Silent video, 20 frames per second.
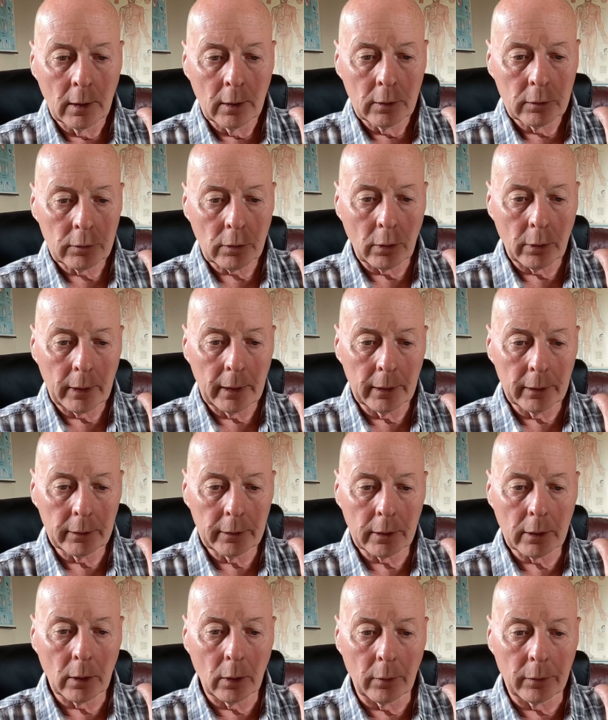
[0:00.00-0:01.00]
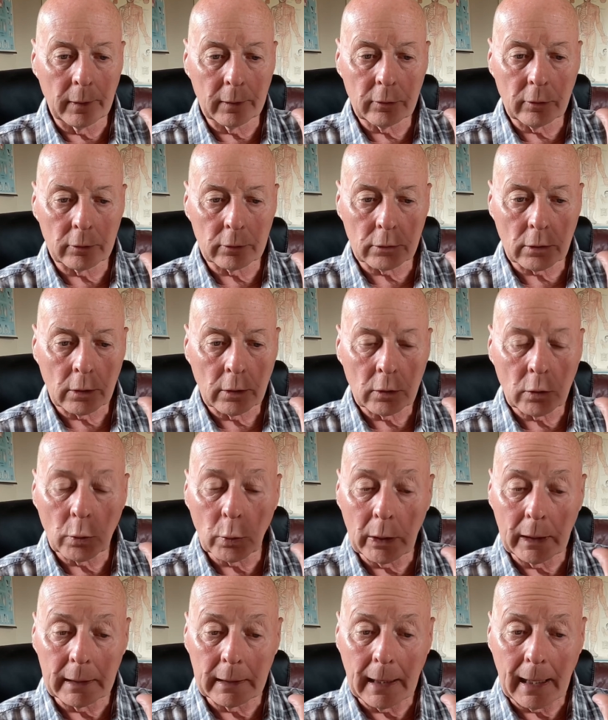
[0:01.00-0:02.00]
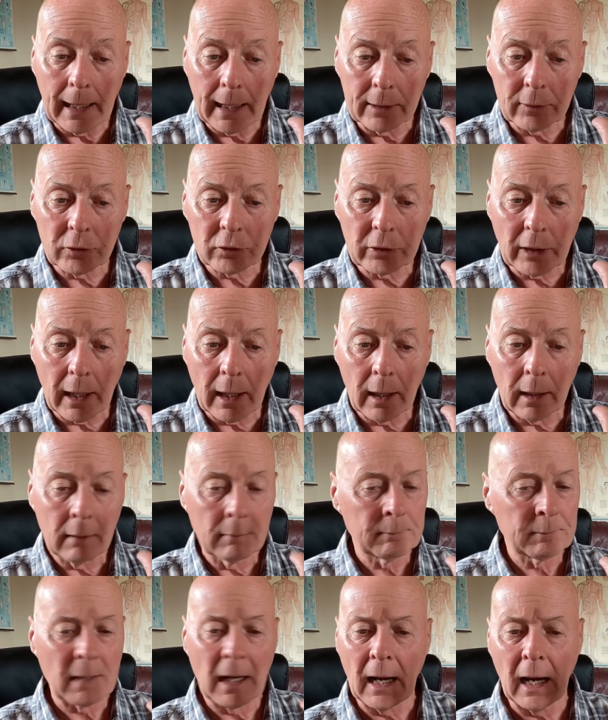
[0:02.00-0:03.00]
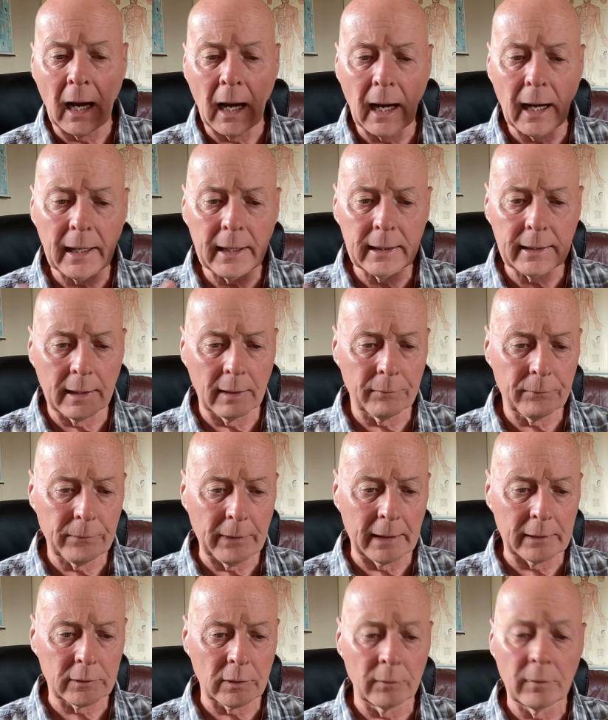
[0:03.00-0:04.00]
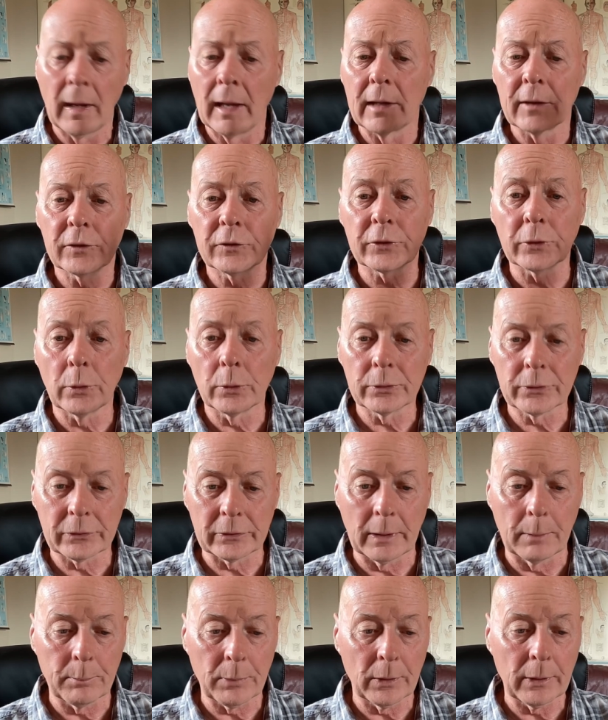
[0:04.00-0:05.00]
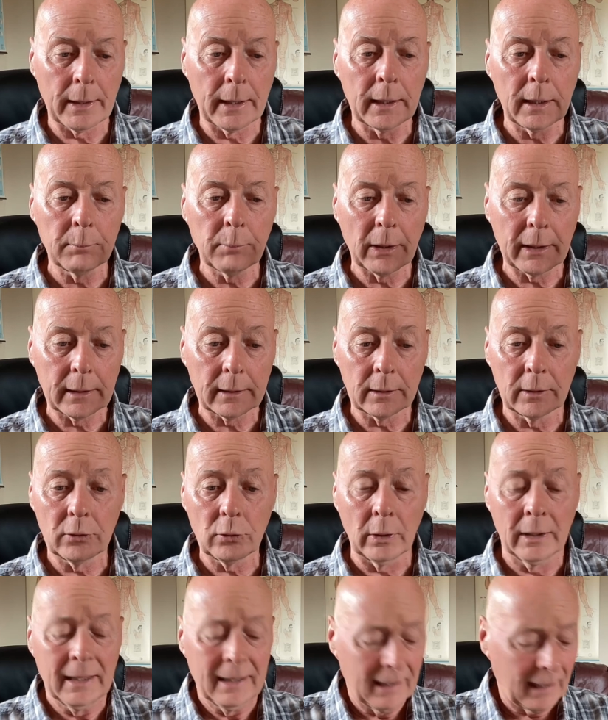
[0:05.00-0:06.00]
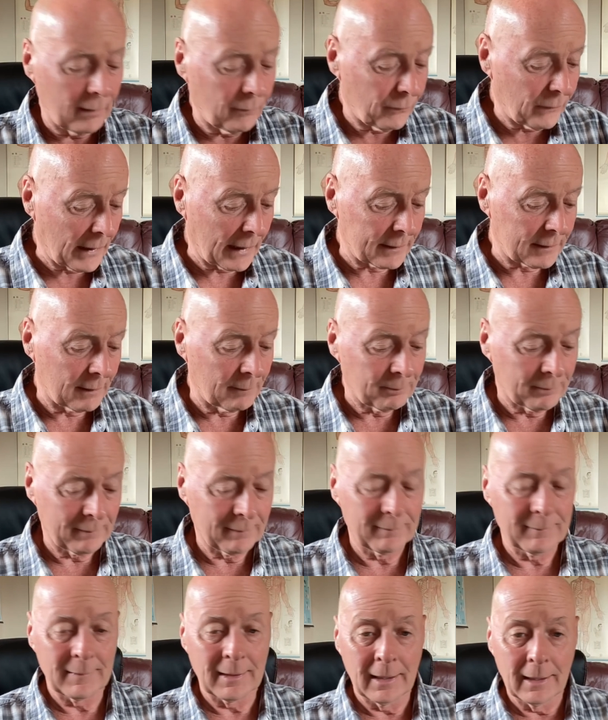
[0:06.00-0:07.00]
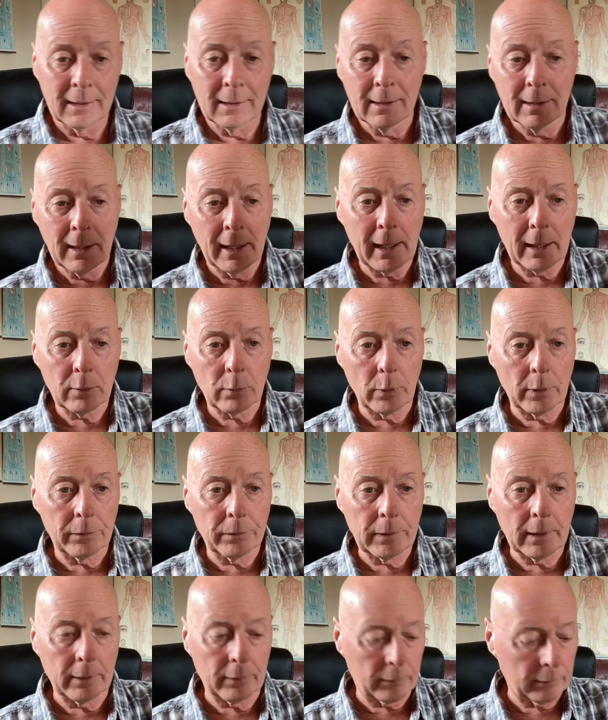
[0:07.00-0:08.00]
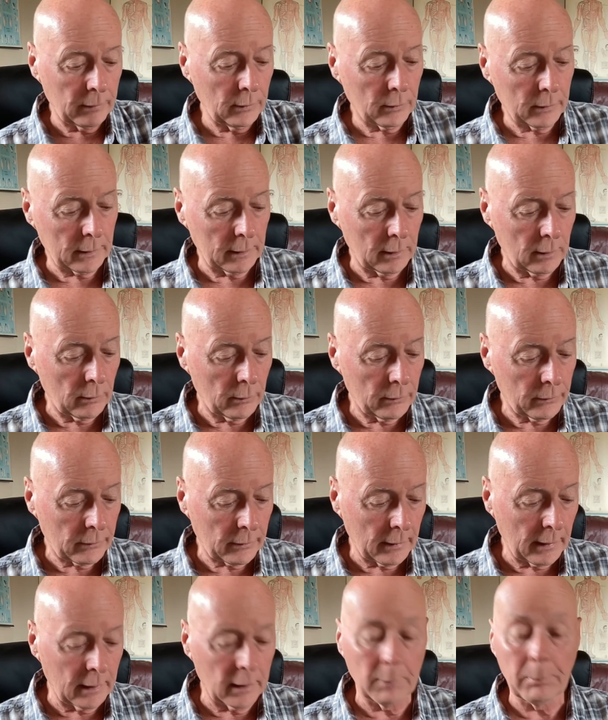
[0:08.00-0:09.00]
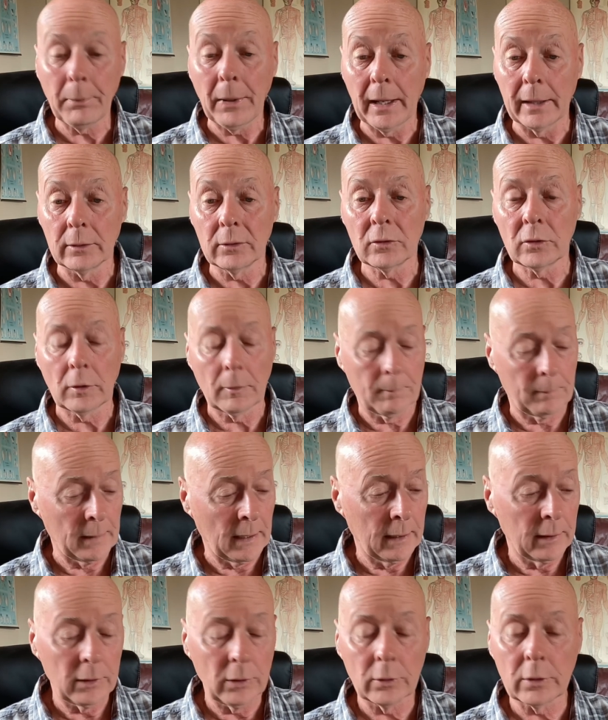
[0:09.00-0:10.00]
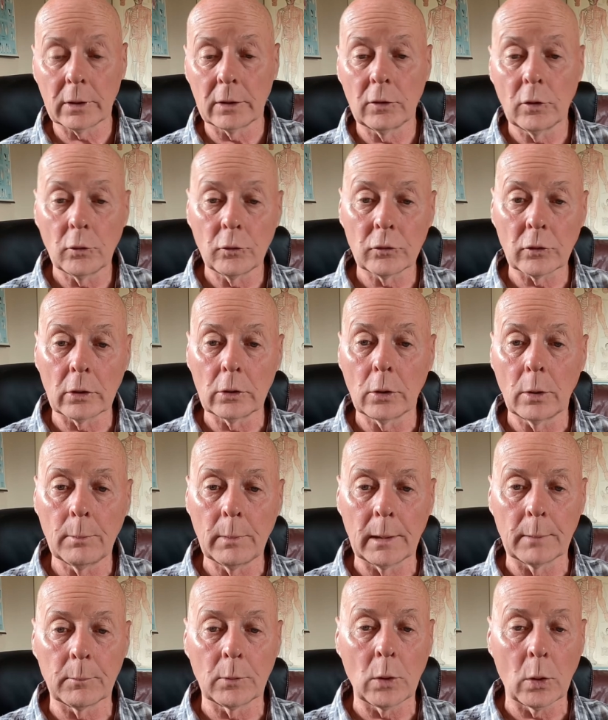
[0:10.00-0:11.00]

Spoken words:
So here you go. This is Korean hand style, highly effective, so simple, anybody can do it. In fact, heck with this, you can use, in a pinch, you can use aluminum.